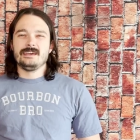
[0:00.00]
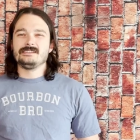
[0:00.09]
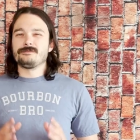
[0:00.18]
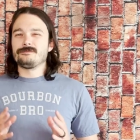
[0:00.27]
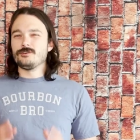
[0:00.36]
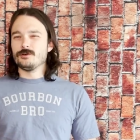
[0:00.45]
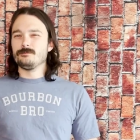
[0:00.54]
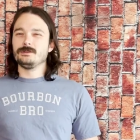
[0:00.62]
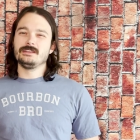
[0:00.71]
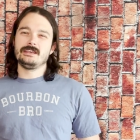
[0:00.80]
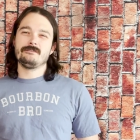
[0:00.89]
He's a firm
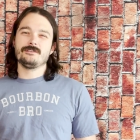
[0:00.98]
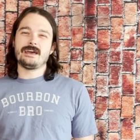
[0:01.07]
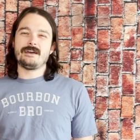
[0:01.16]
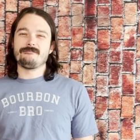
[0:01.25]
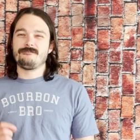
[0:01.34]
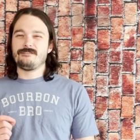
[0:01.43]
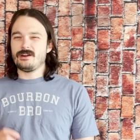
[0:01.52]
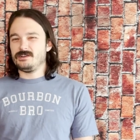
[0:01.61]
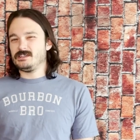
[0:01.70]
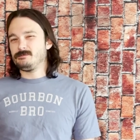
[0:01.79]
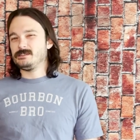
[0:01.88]
believer that
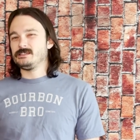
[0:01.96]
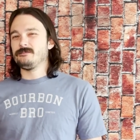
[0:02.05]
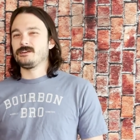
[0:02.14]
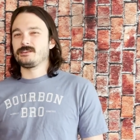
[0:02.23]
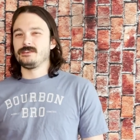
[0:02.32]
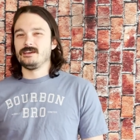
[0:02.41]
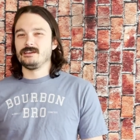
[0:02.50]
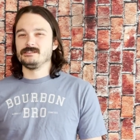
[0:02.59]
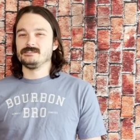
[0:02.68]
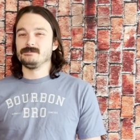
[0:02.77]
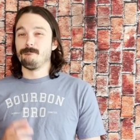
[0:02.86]
very specific
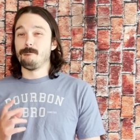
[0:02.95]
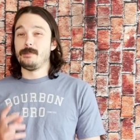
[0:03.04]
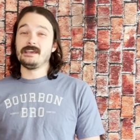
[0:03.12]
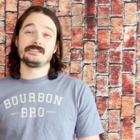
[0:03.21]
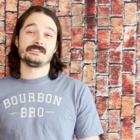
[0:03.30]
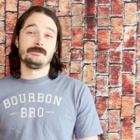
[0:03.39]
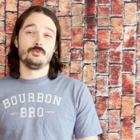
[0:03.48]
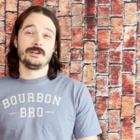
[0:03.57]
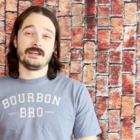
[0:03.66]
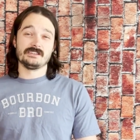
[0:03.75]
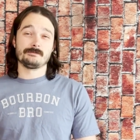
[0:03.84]
things make
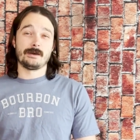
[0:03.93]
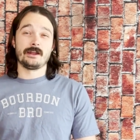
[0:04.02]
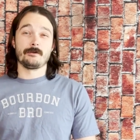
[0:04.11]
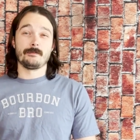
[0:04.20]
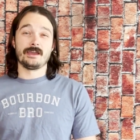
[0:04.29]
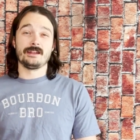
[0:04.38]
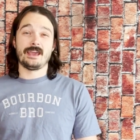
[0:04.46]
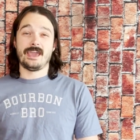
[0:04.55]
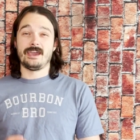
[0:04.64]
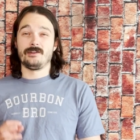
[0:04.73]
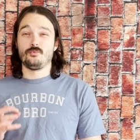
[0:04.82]
someone a Spider Man,
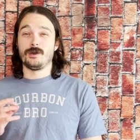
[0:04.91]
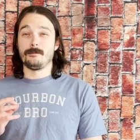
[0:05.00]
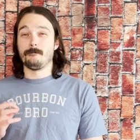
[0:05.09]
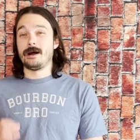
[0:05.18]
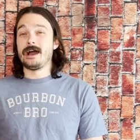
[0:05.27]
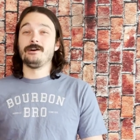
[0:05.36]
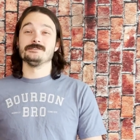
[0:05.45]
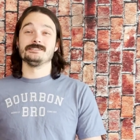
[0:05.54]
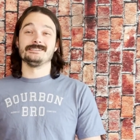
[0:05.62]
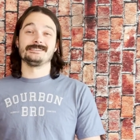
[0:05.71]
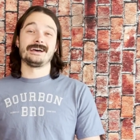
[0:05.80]
and when
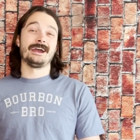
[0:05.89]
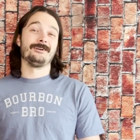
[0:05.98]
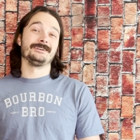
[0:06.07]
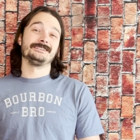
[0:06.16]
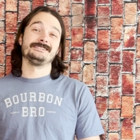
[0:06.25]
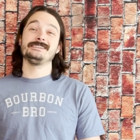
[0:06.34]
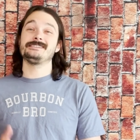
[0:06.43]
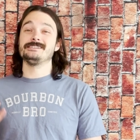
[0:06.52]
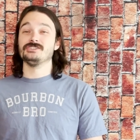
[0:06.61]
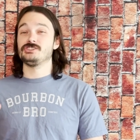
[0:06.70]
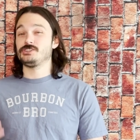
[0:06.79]
Miles' entire
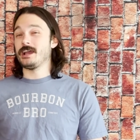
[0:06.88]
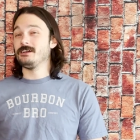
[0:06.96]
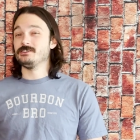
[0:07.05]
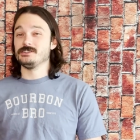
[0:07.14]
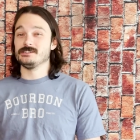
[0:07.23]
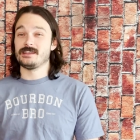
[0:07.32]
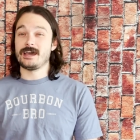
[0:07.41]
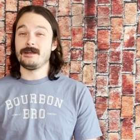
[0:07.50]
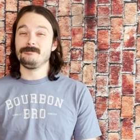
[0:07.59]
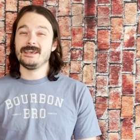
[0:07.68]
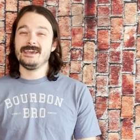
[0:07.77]
existence challenges
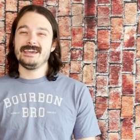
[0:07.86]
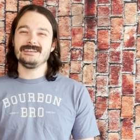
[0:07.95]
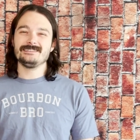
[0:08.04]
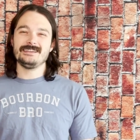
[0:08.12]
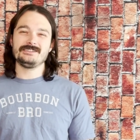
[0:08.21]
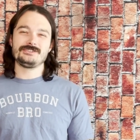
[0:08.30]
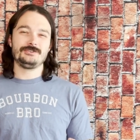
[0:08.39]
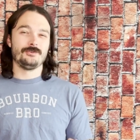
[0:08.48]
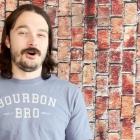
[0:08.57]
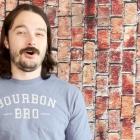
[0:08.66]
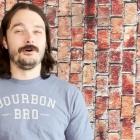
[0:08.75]
that, it leads
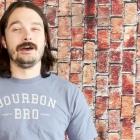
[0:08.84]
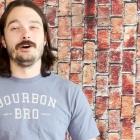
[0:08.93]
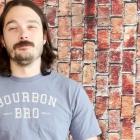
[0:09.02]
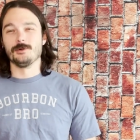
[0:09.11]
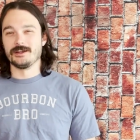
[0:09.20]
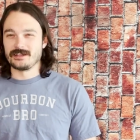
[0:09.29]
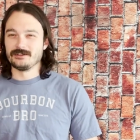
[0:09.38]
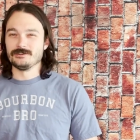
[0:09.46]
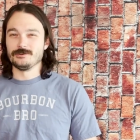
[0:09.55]
to all hell breaking